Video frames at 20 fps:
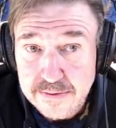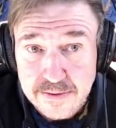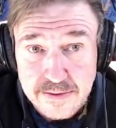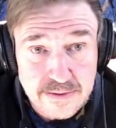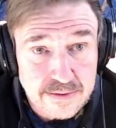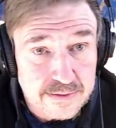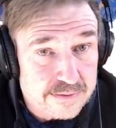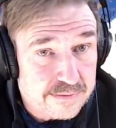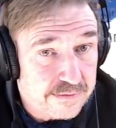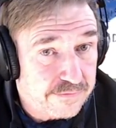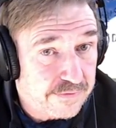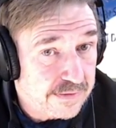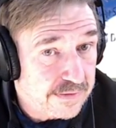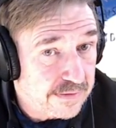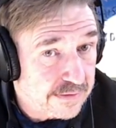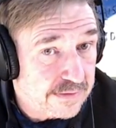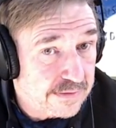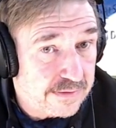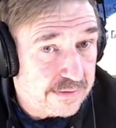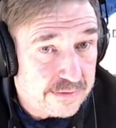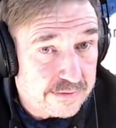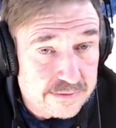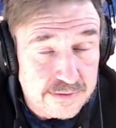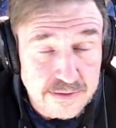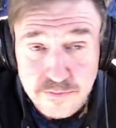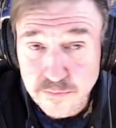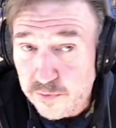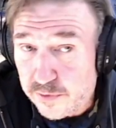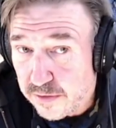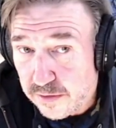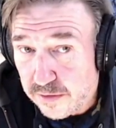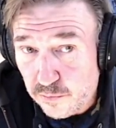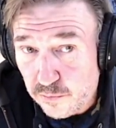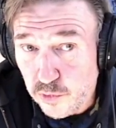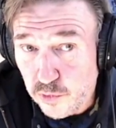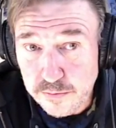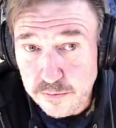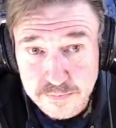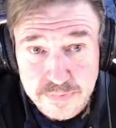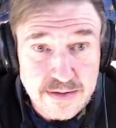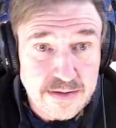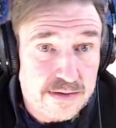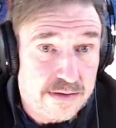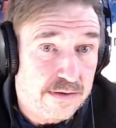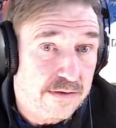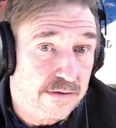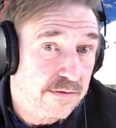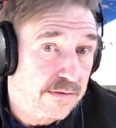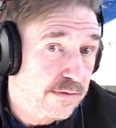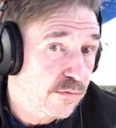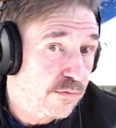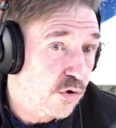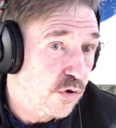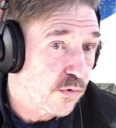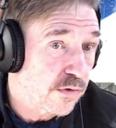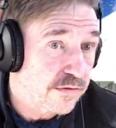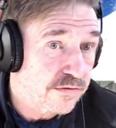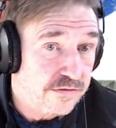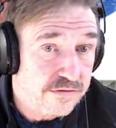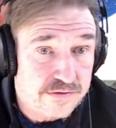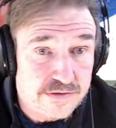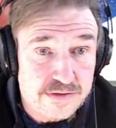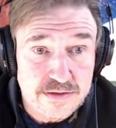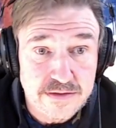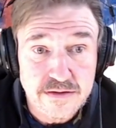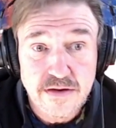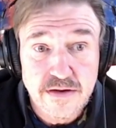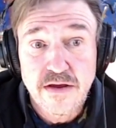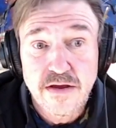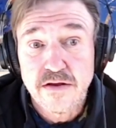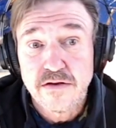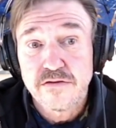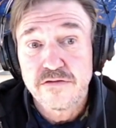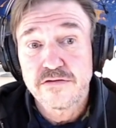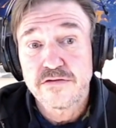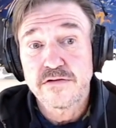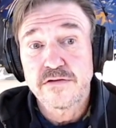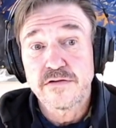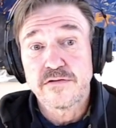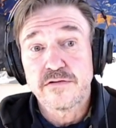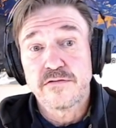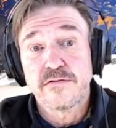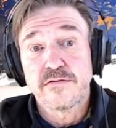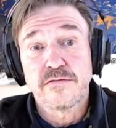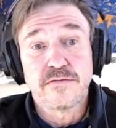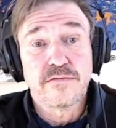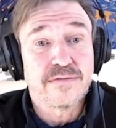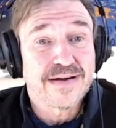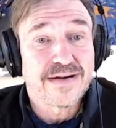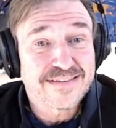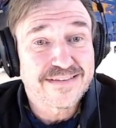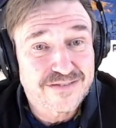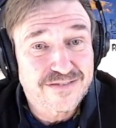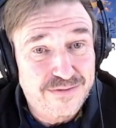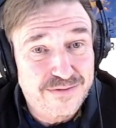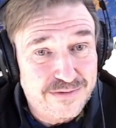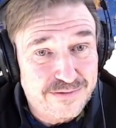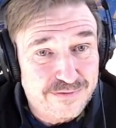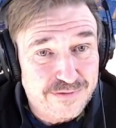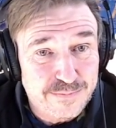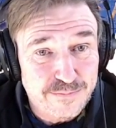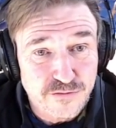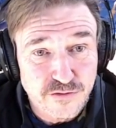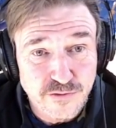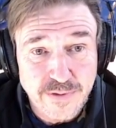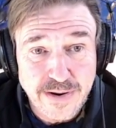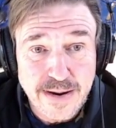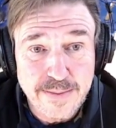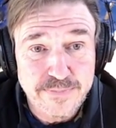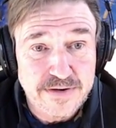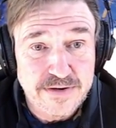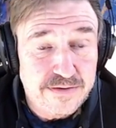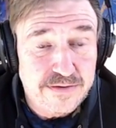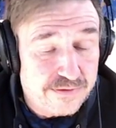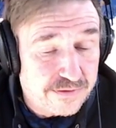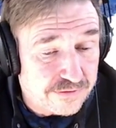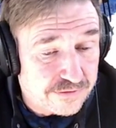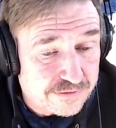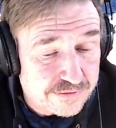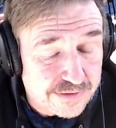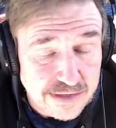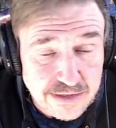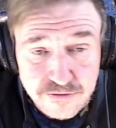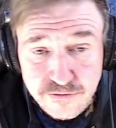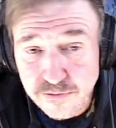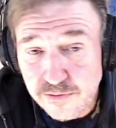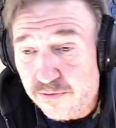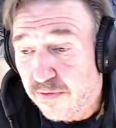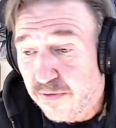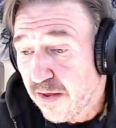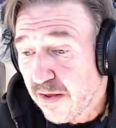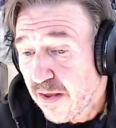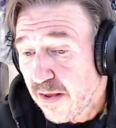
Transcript: And if I didn't get it done, well, then it wouldn't be here and you wouldn't see it. So I sort of am trapped into the schedule.